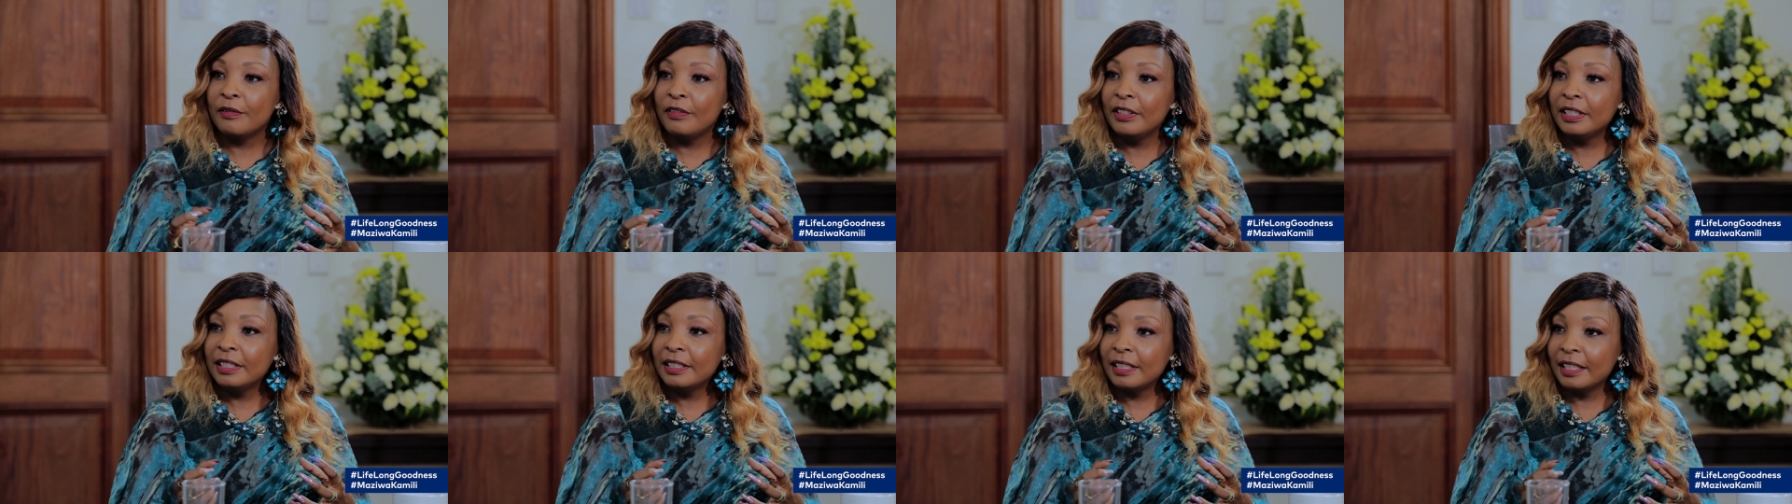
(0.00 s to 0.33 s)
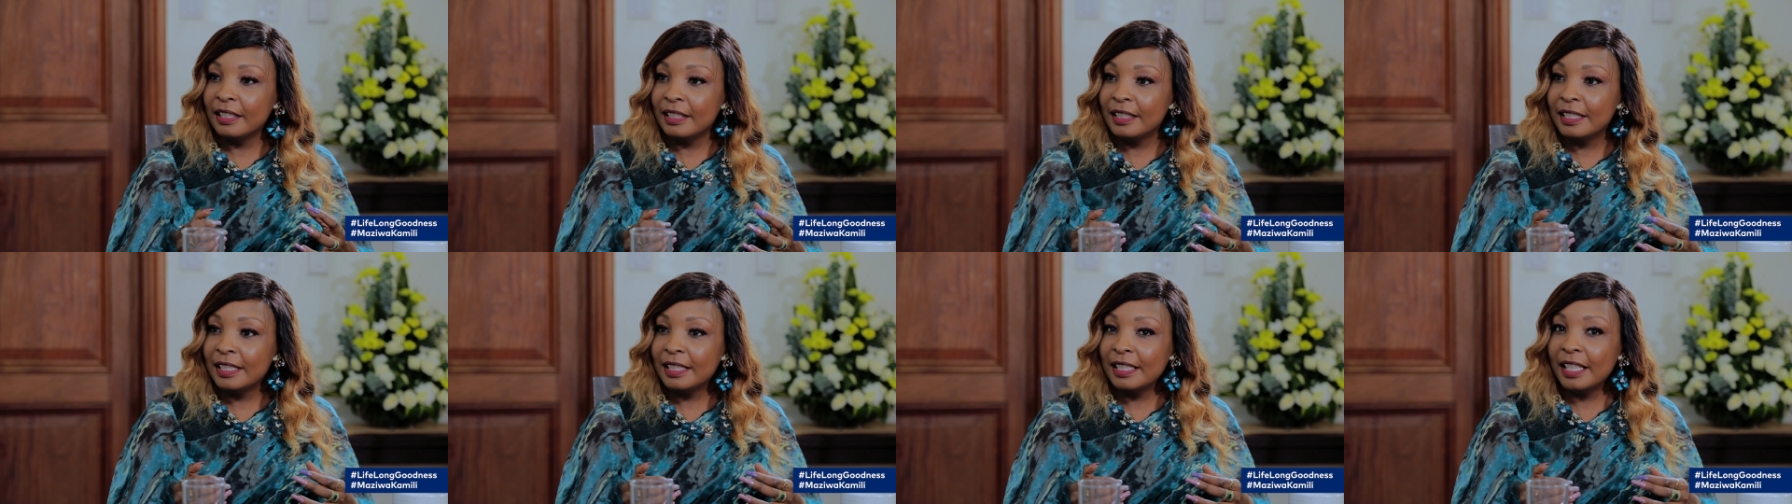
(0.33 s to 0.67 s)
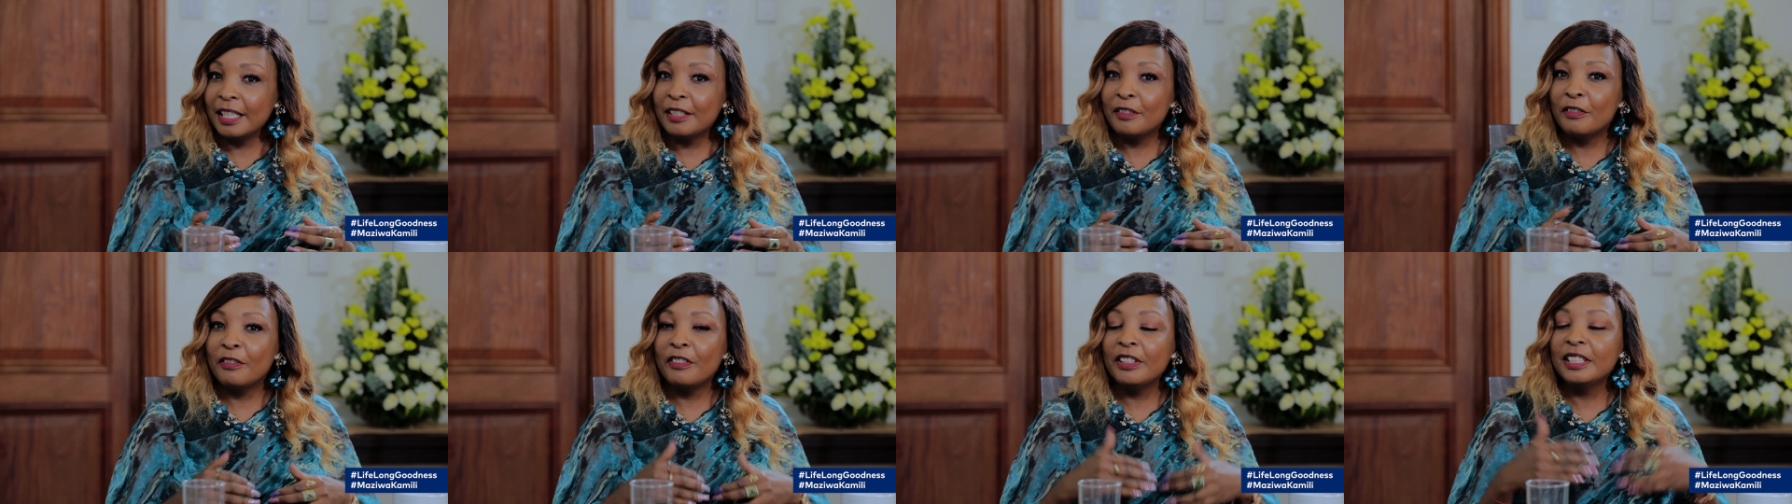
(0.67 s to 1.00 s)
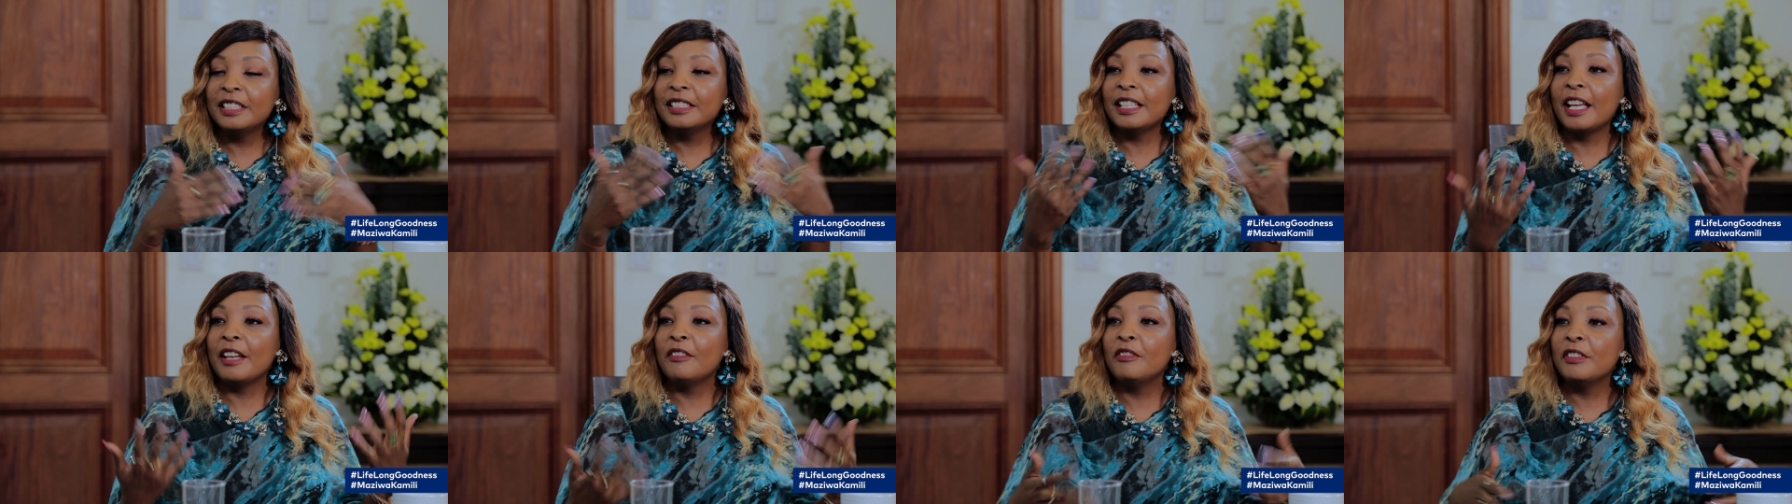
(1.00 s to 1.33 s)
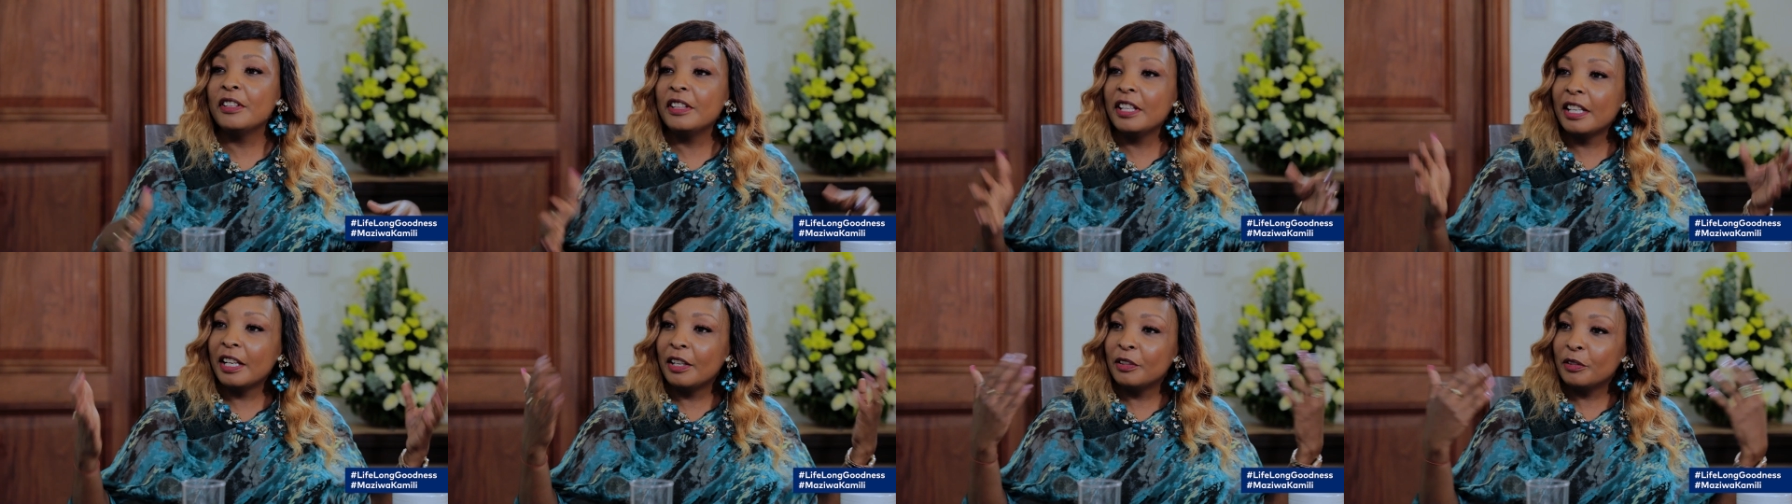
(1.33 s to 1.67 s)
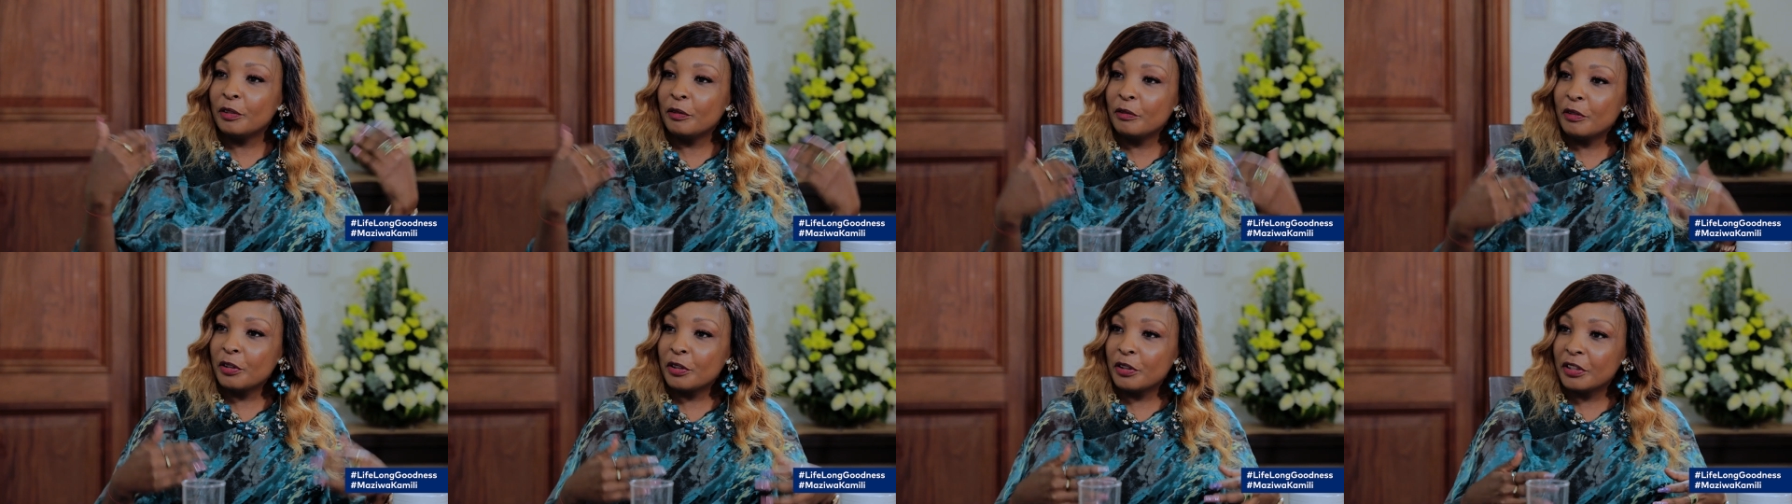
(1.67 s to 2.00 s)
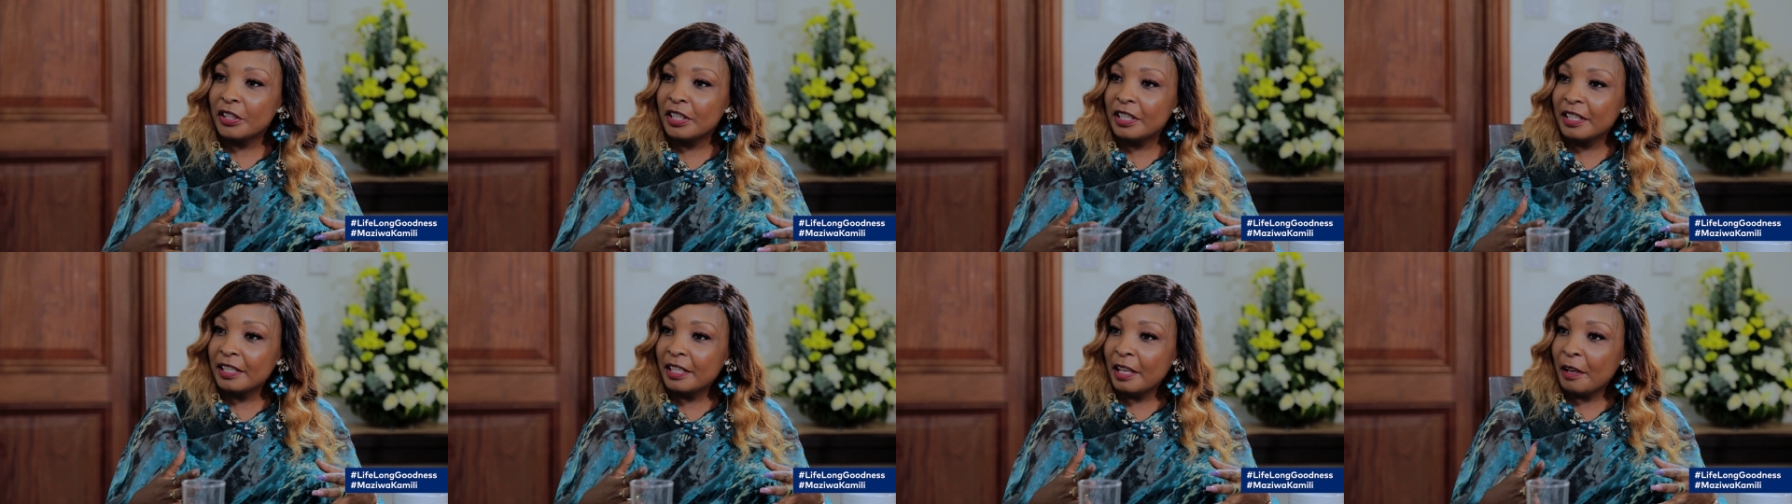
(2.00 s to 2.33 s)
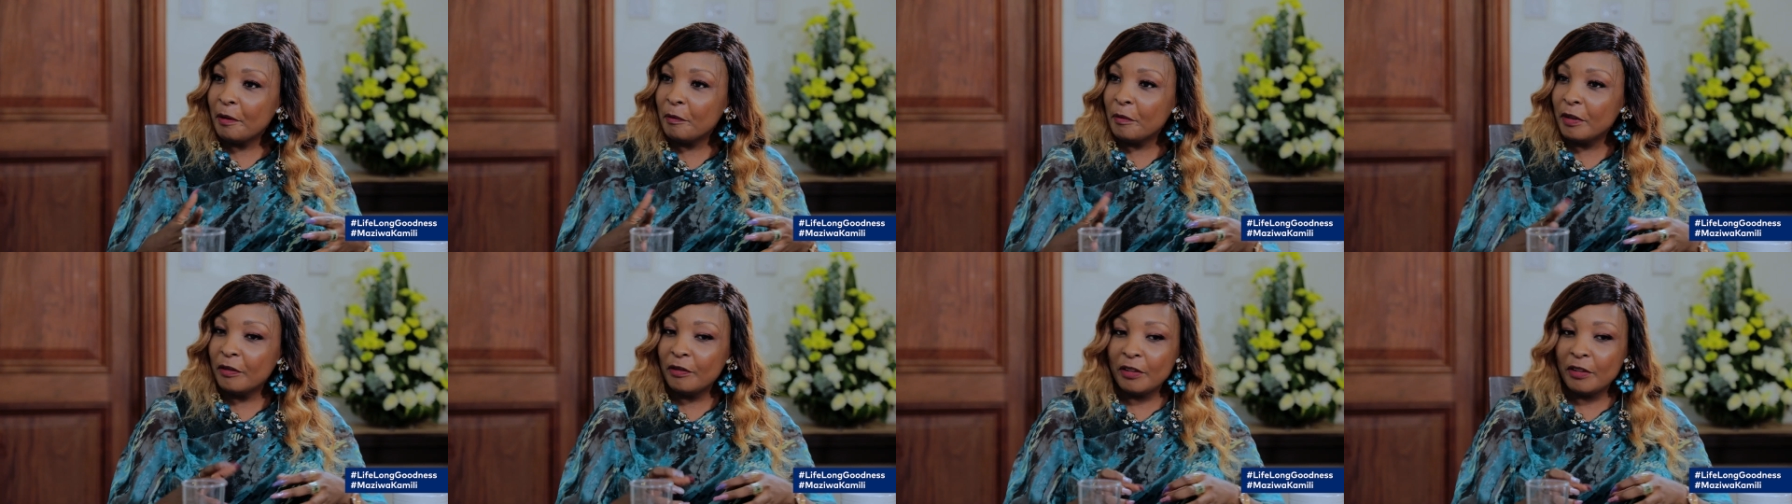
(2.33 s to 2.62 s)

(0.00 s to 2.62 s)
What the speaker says: filters that filter everything out of your system.